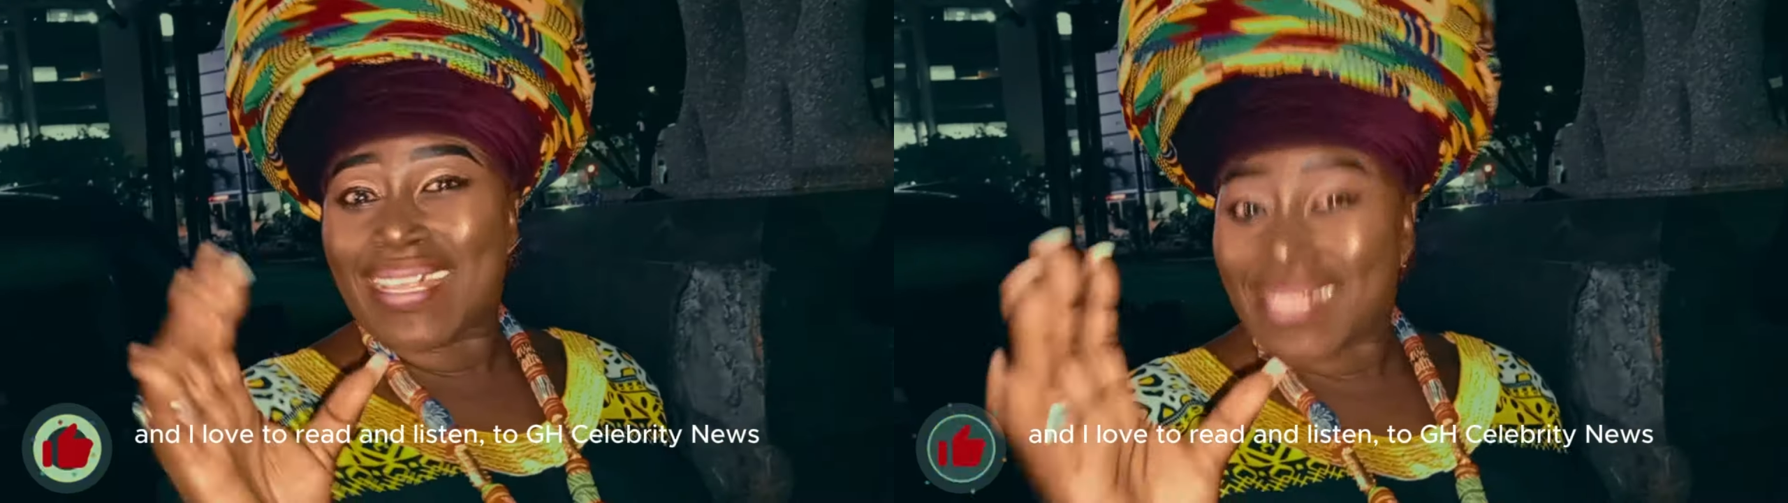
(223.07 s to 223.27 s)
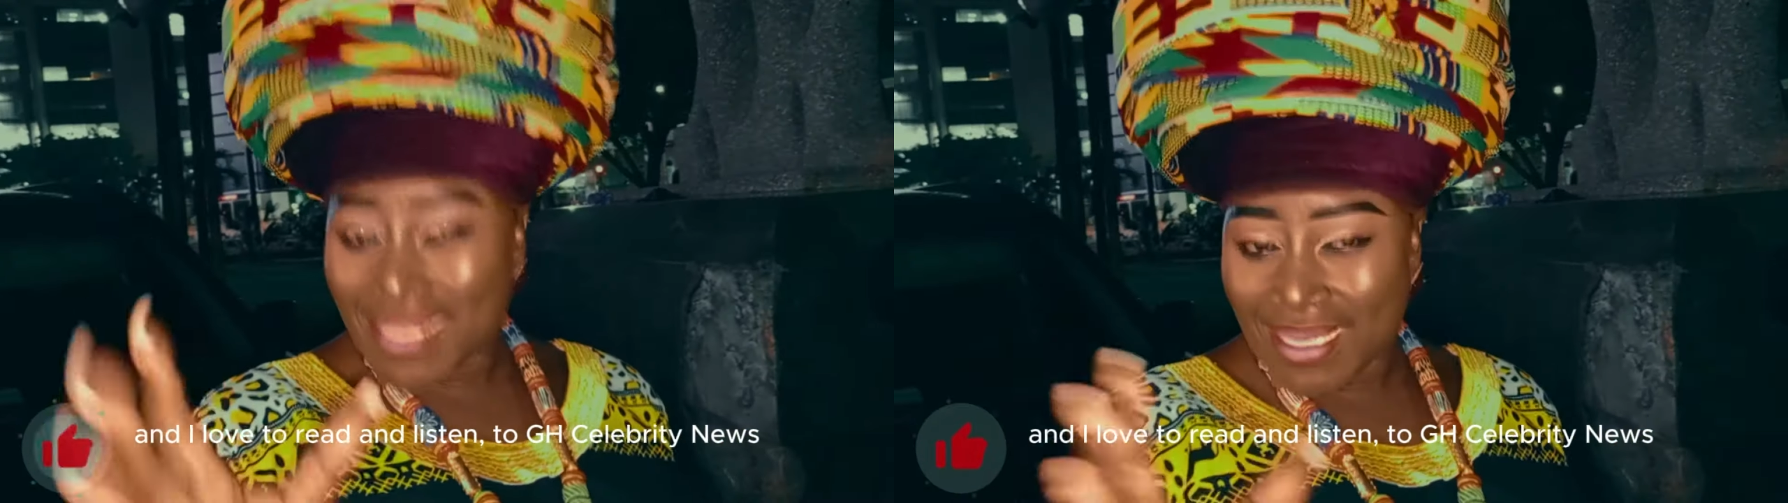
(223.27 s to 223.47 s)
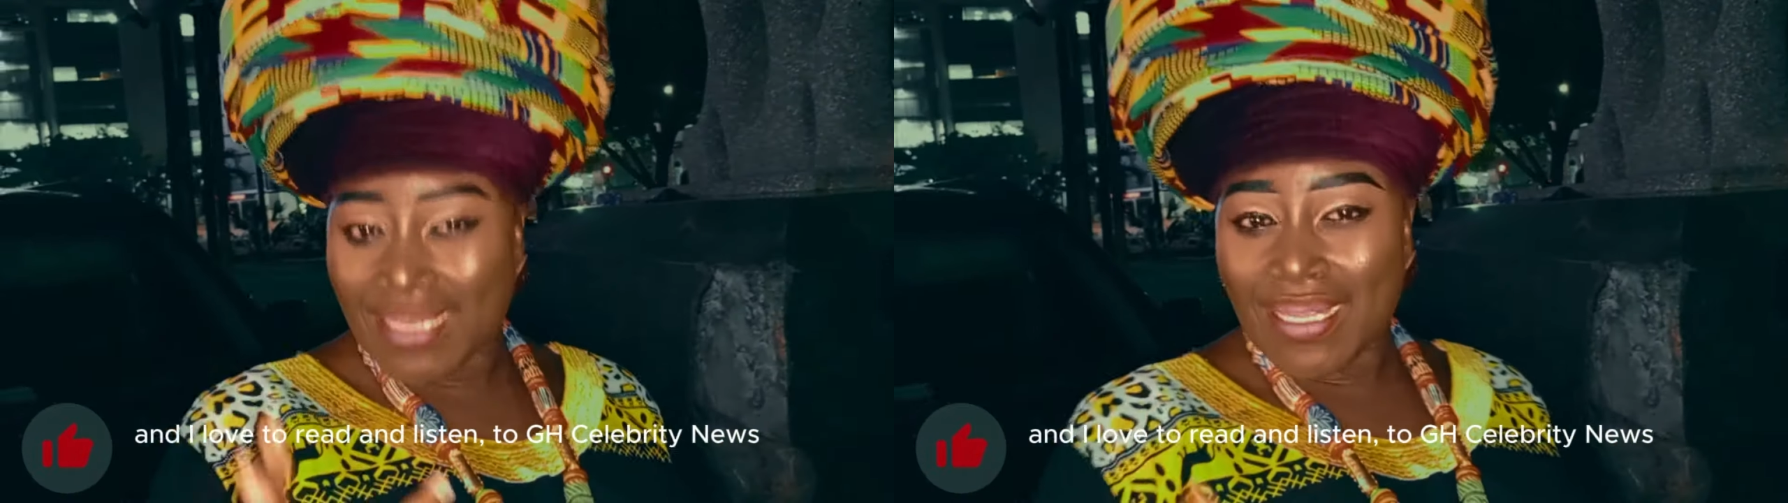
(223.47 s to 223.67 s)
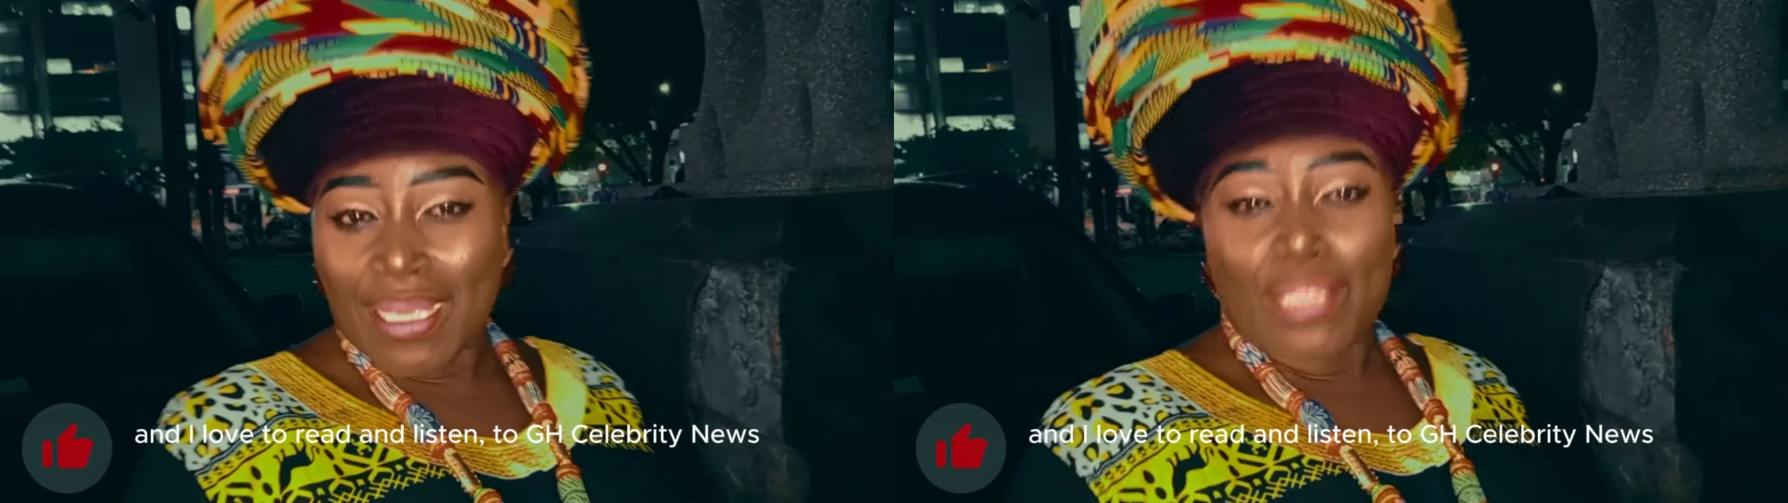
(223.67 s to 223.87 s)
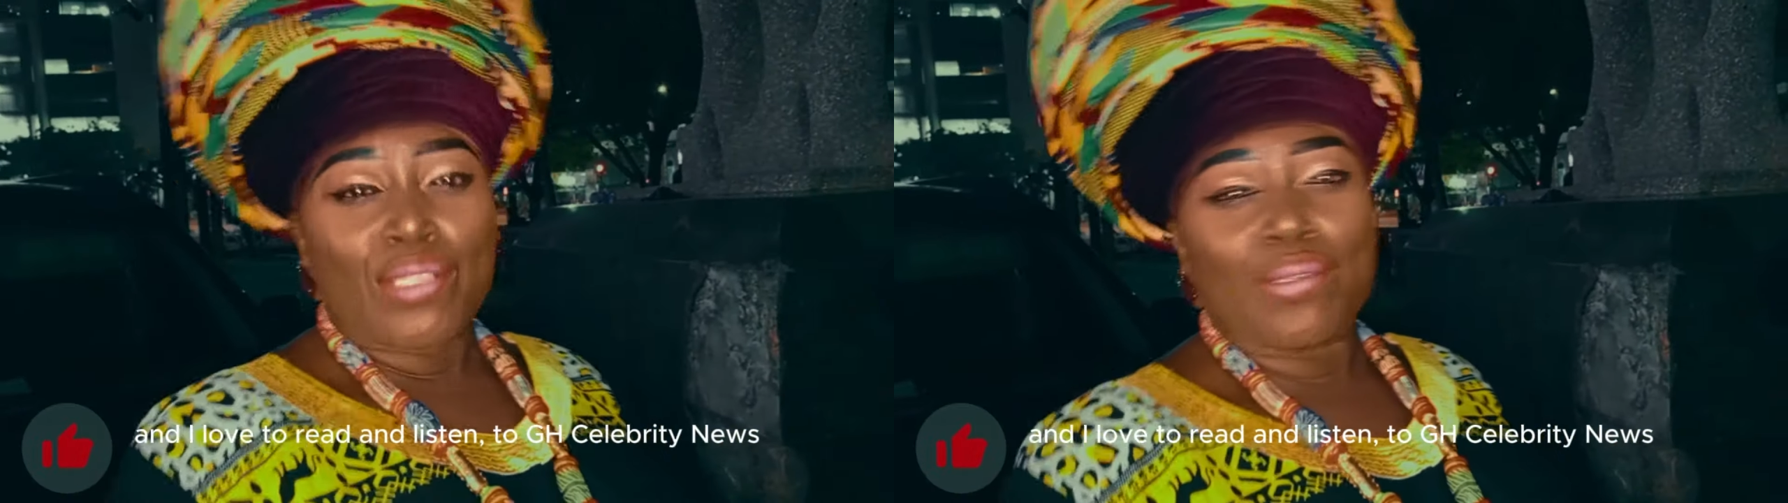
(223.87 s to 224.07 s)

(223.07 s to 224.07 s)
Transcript: listen to